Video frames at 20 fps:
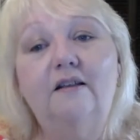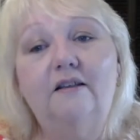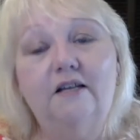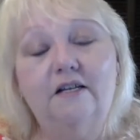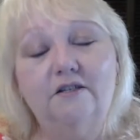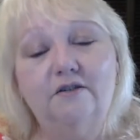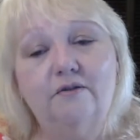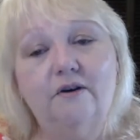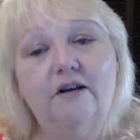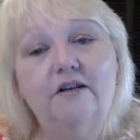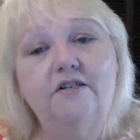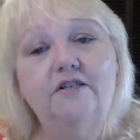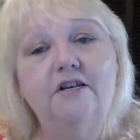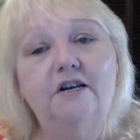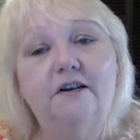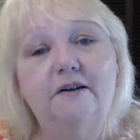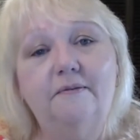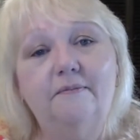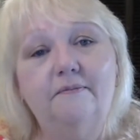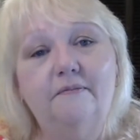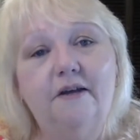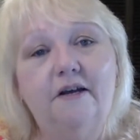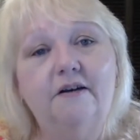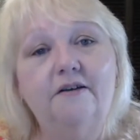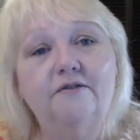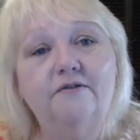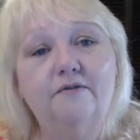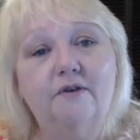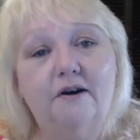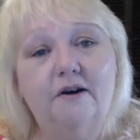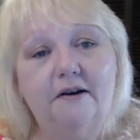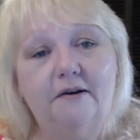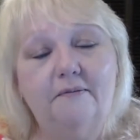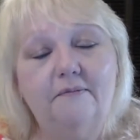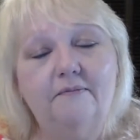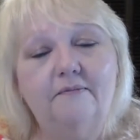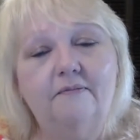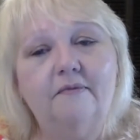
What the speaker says: That's right, Jay. That is right.